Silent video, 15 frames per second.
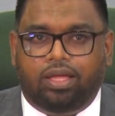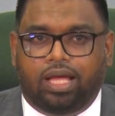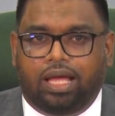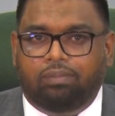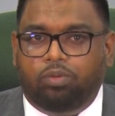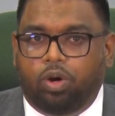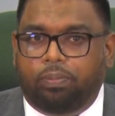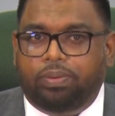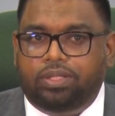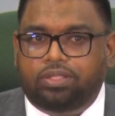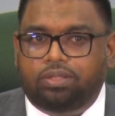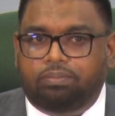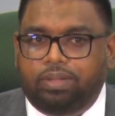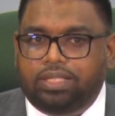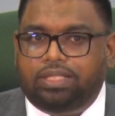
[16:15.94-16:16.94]
I'm open
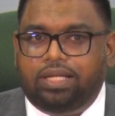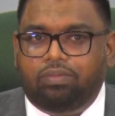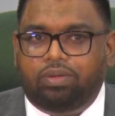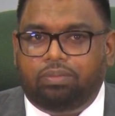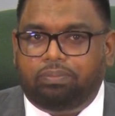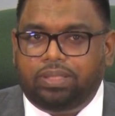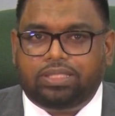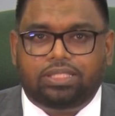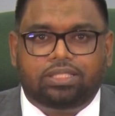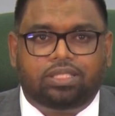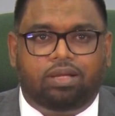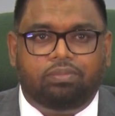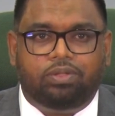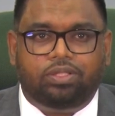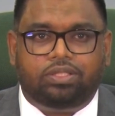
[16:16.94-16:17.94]
to meeting with the business
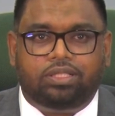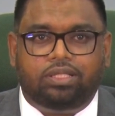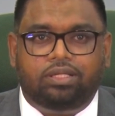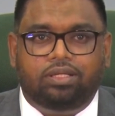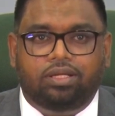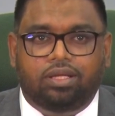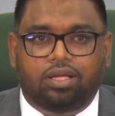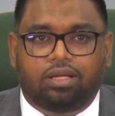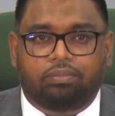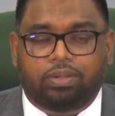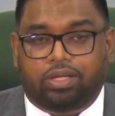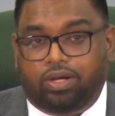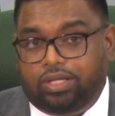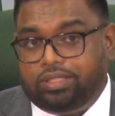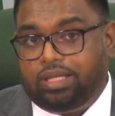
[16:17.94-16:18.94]
community
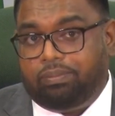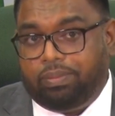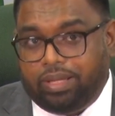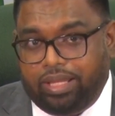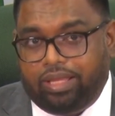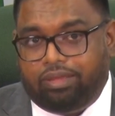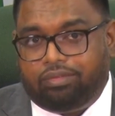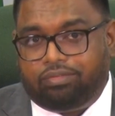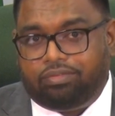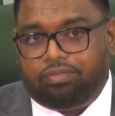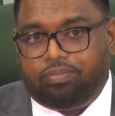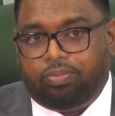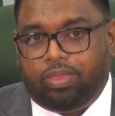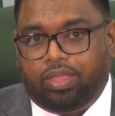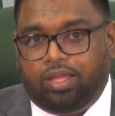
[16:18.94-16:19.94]
because I believe
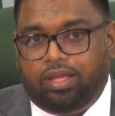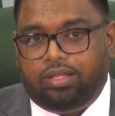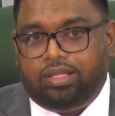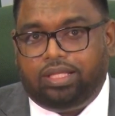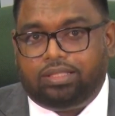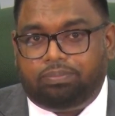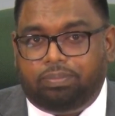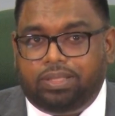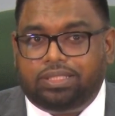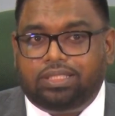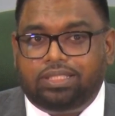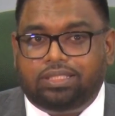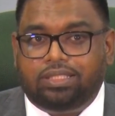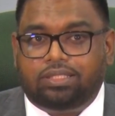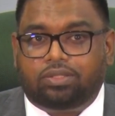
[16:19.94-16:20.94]
that
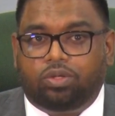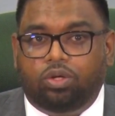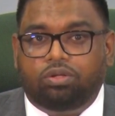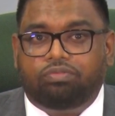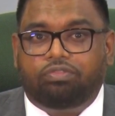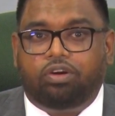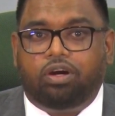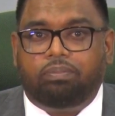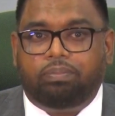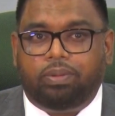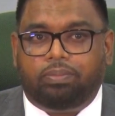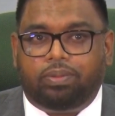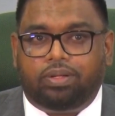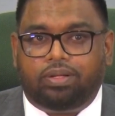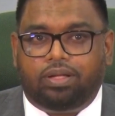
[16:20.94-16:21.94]
business is good for our
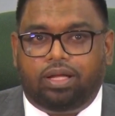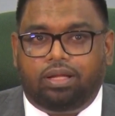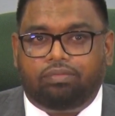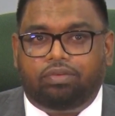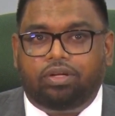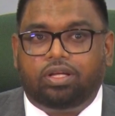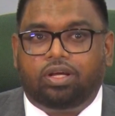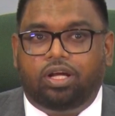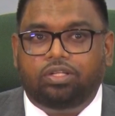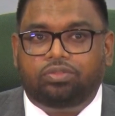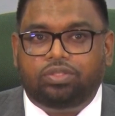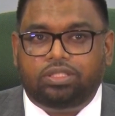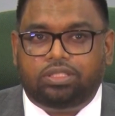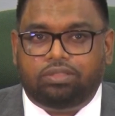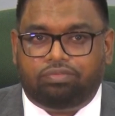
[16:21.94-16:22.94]
people and for the
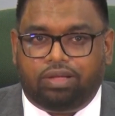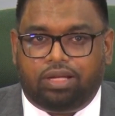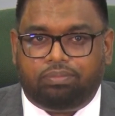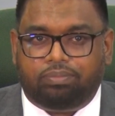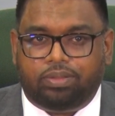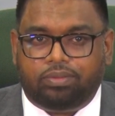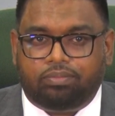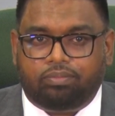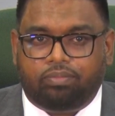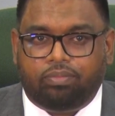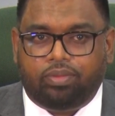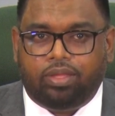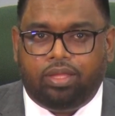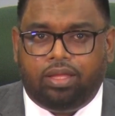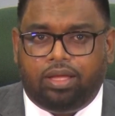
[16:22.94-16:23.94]
country's development.
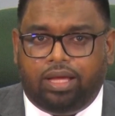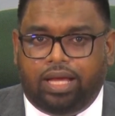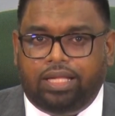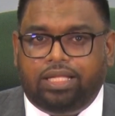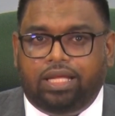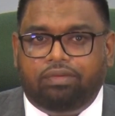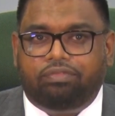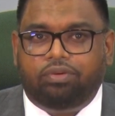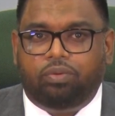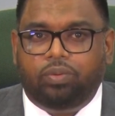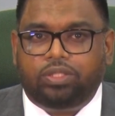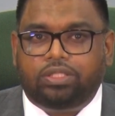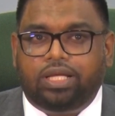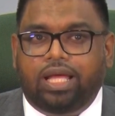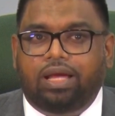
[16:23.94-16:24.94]
I therefore
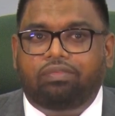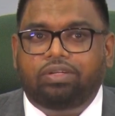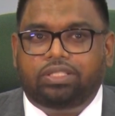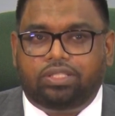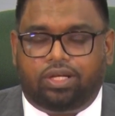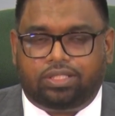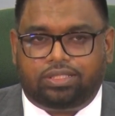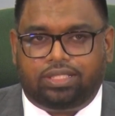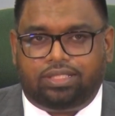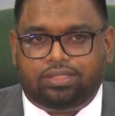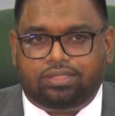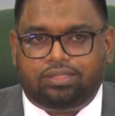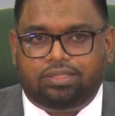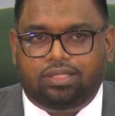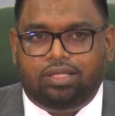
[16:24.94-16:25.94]
wish every
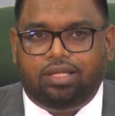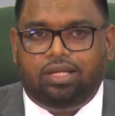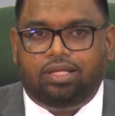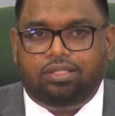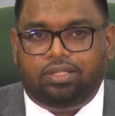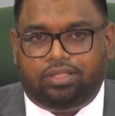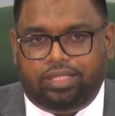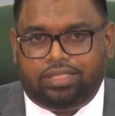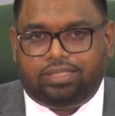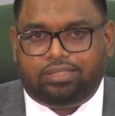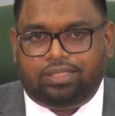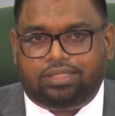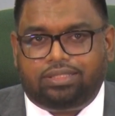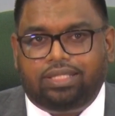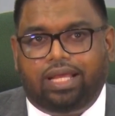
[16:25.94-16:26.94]
success to this,
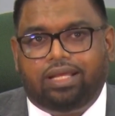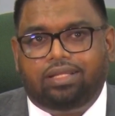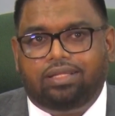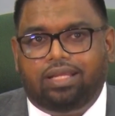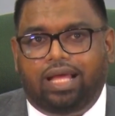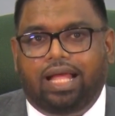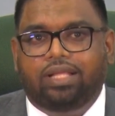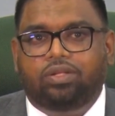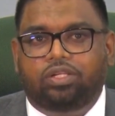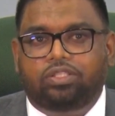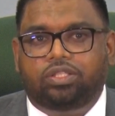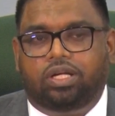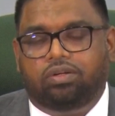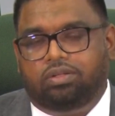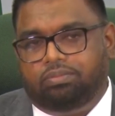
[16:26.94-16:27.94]
the second annual
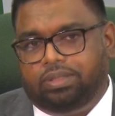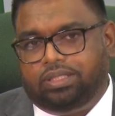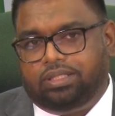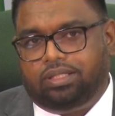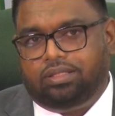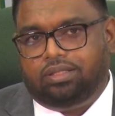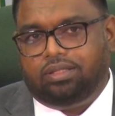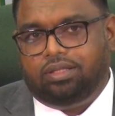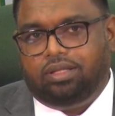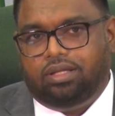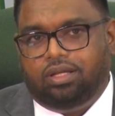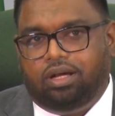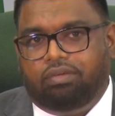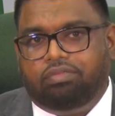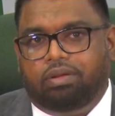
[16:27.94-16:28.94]
general meeting
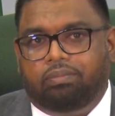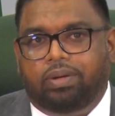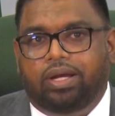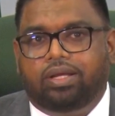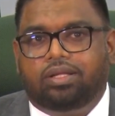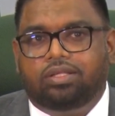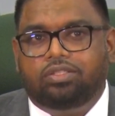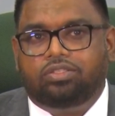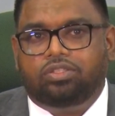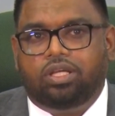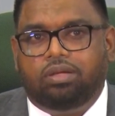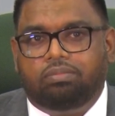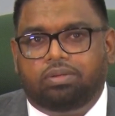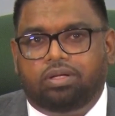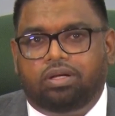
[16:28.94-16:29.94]
of the American
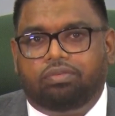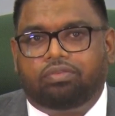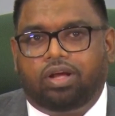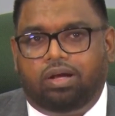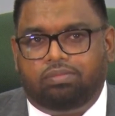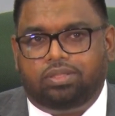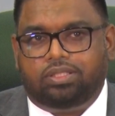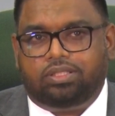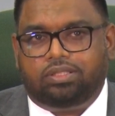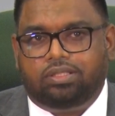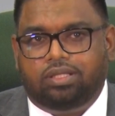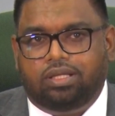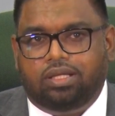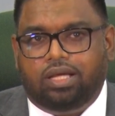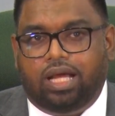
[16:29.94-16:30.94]
Chamber of Commerce.
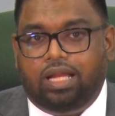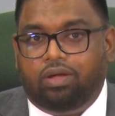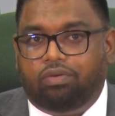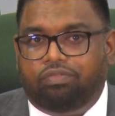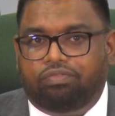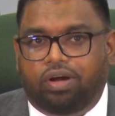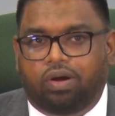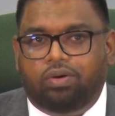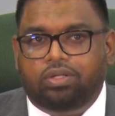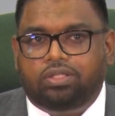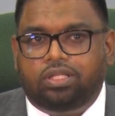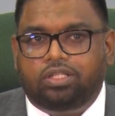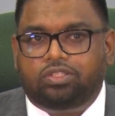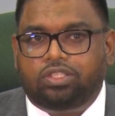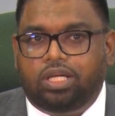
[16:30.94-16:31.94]
I look forward to
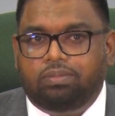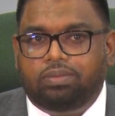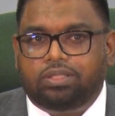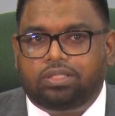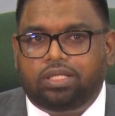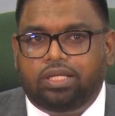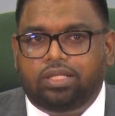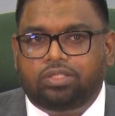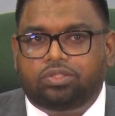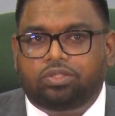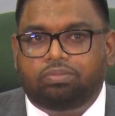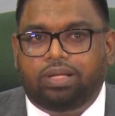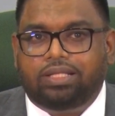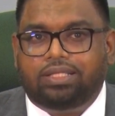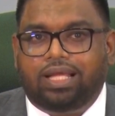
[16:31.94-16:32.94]
the Chamber's
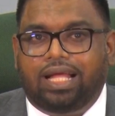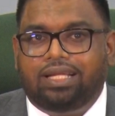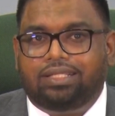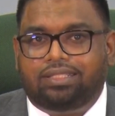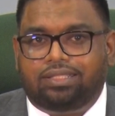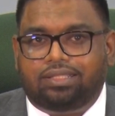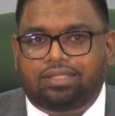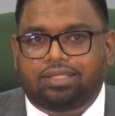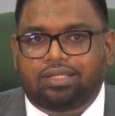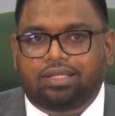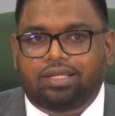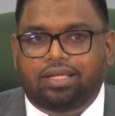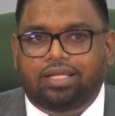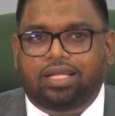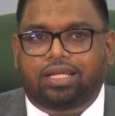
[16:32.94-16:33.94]
instrumentality
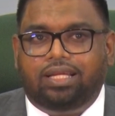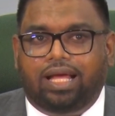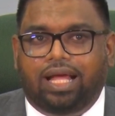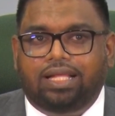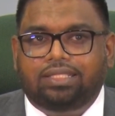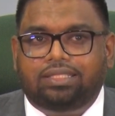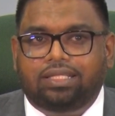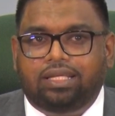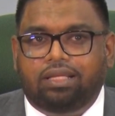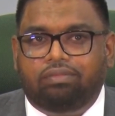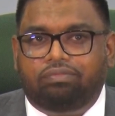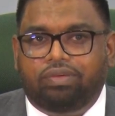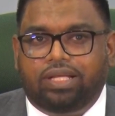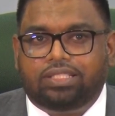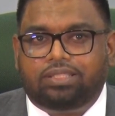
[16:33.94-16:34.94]
in enhancing
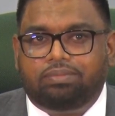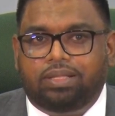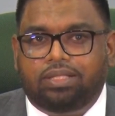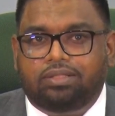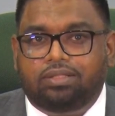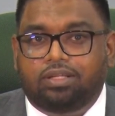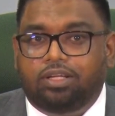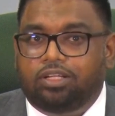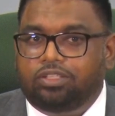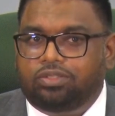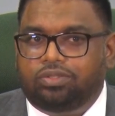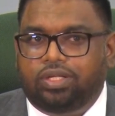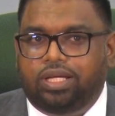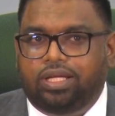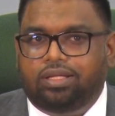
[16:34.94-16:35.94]
investment,
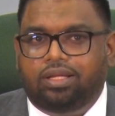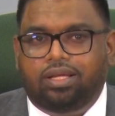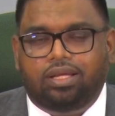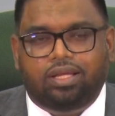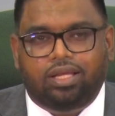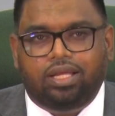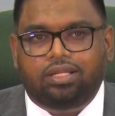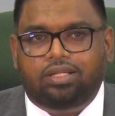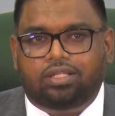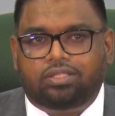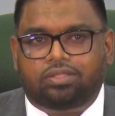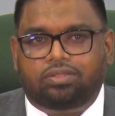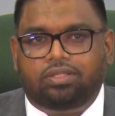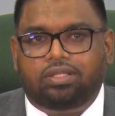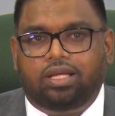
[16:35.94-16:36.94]
trade,
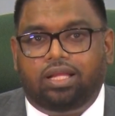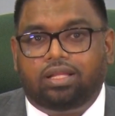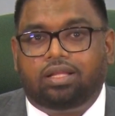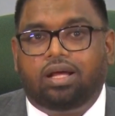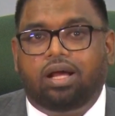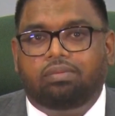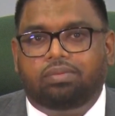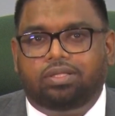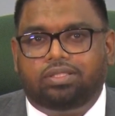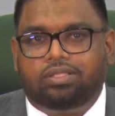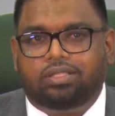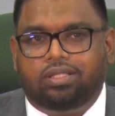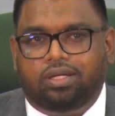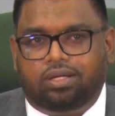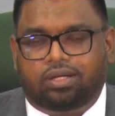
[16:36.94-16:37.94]
industry, and commerce
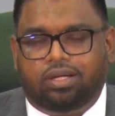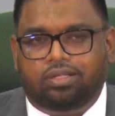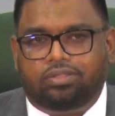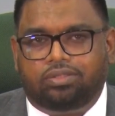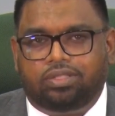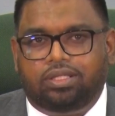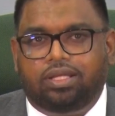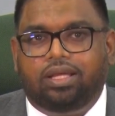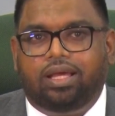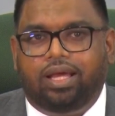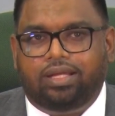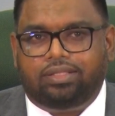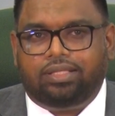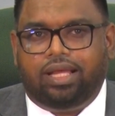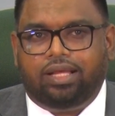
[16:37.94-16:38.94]
in our country.
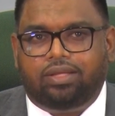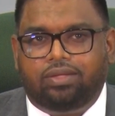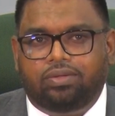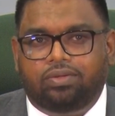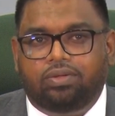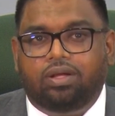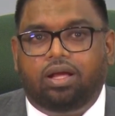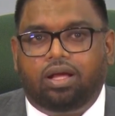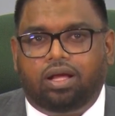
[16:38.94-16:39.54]
I thank you.